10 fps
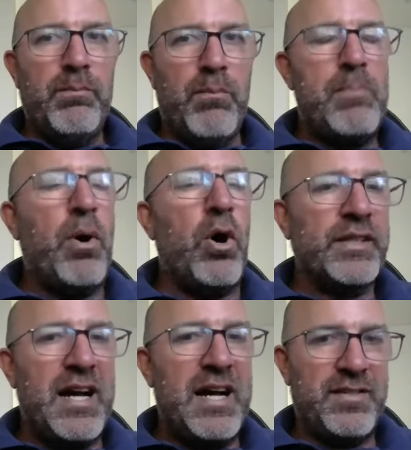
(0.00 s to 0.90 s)
my
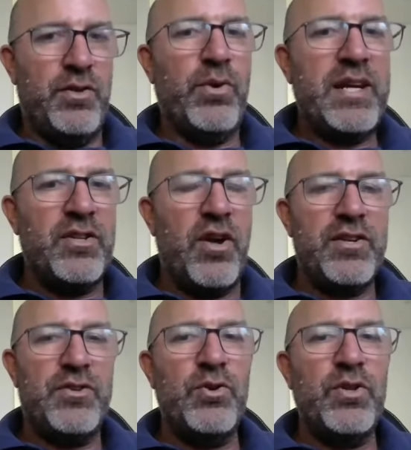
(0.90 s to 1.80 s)
podcast and the reason I
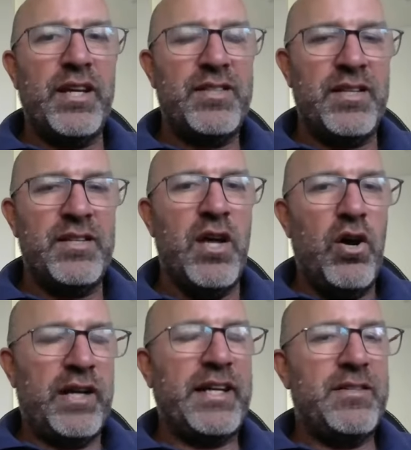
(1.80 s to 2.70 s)
do this is
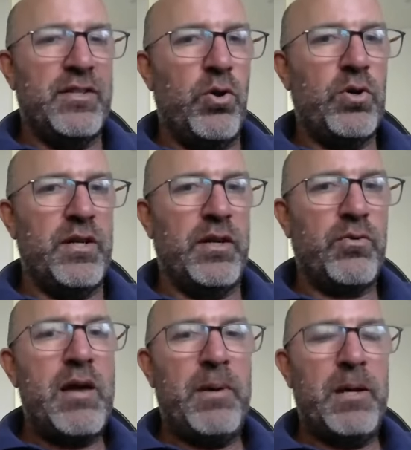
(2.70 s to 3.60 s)
I get to talk to
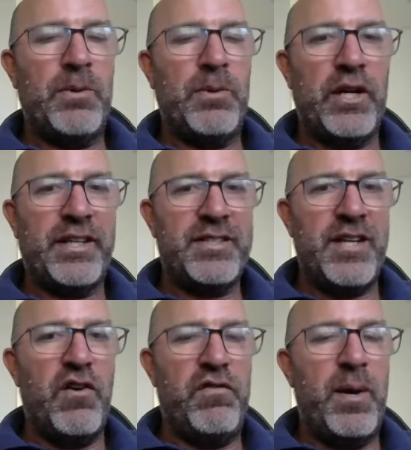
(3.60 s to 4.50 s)
great people like
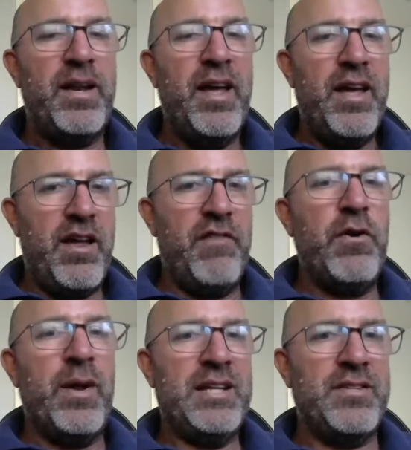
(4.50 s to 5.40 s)
yourself, but
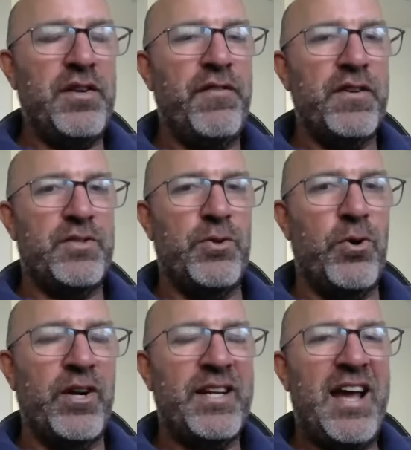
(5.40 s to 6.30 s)
everyone has a different
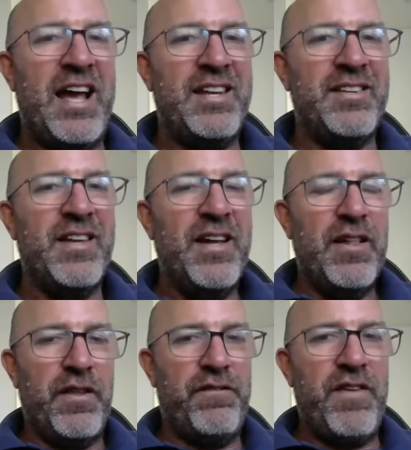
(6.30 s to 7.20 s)
story. And
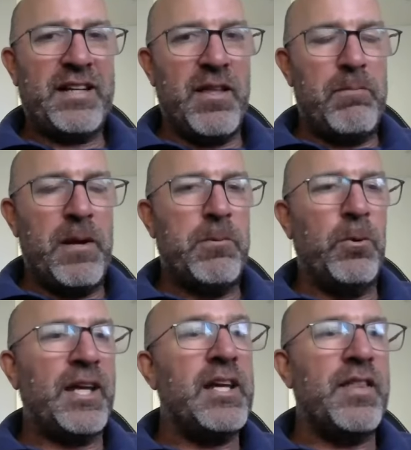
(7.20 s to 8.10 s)
the fact that people
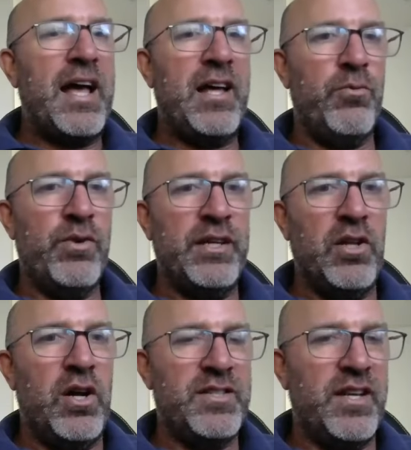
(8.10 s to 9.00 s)
hear that and
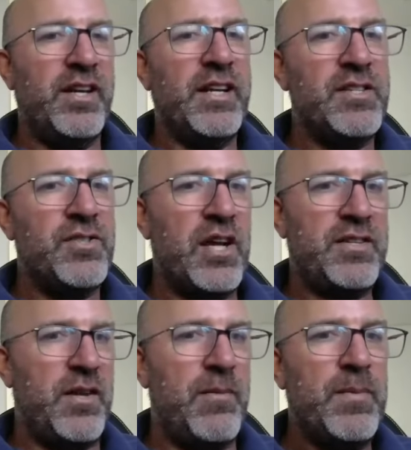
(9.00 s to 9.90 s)
realize that it is
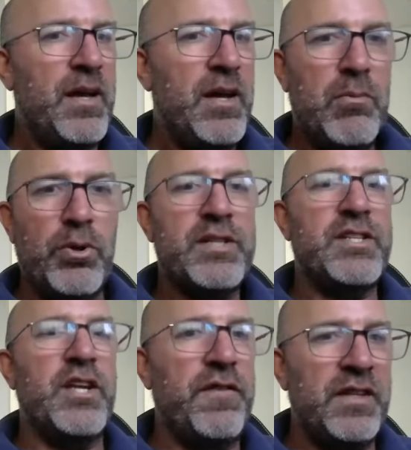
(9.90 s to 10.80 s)
just a put
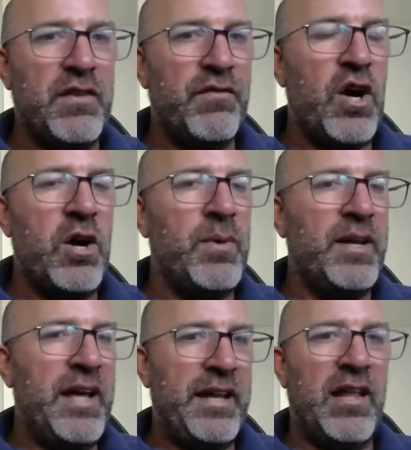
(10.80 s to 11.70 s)
yourself in the
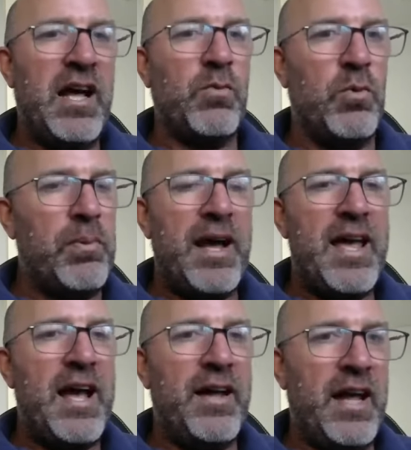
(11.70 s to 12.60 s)
environment and luck will play
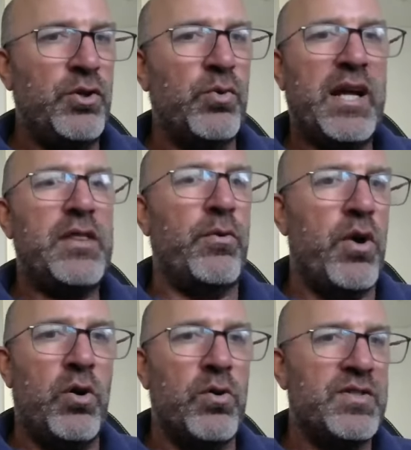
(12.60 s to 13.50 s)
out and you'll get the
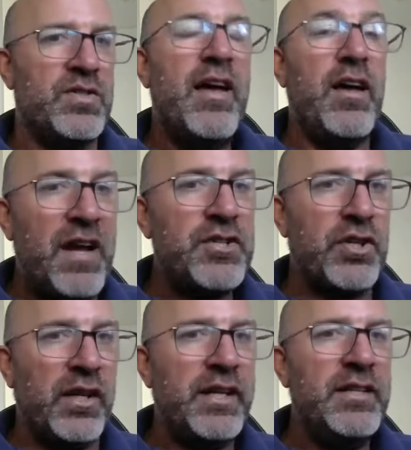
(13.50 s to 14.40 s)
roles
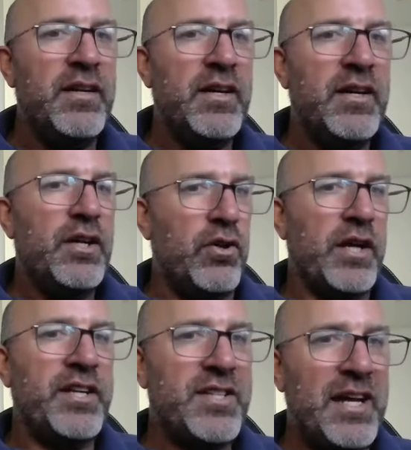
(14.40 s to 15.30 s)
eventually. You know,
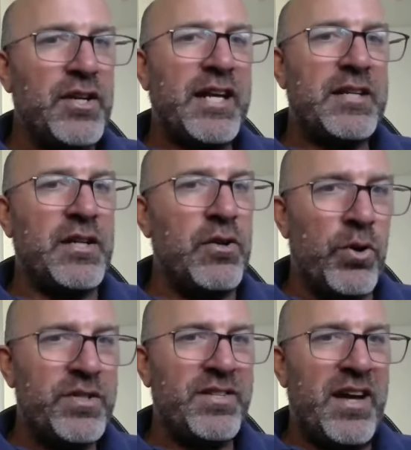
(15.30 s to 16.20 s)
like you say, you get to your
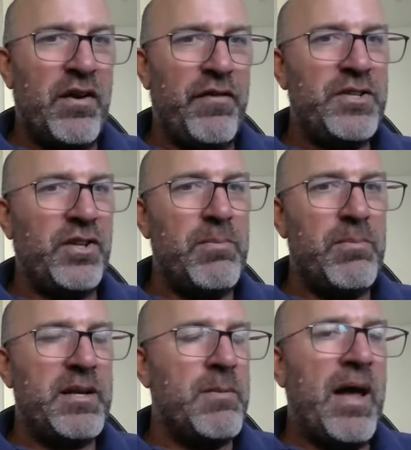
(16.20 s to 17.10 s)
North Star eventually,
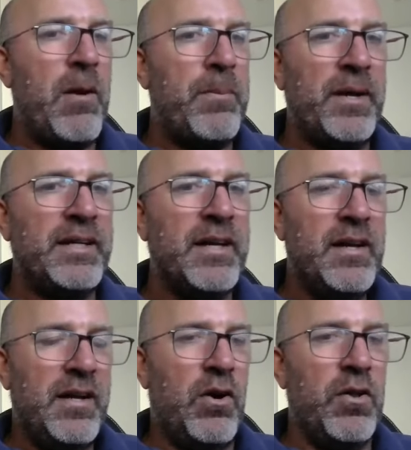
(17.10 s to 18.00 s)
but you may not be
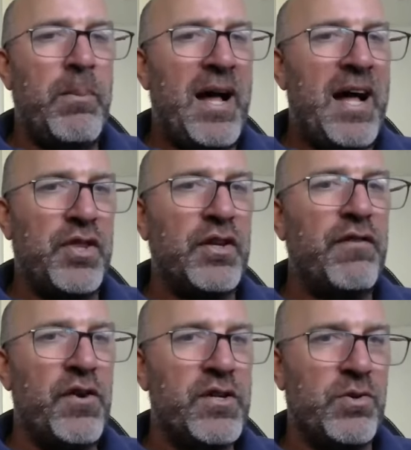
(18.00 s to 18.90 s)
on the path that you
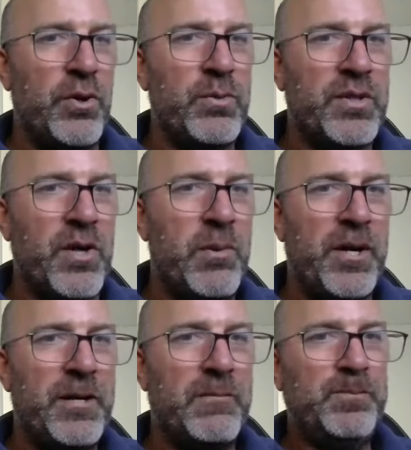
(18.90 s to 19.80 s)
first thought it was going to be.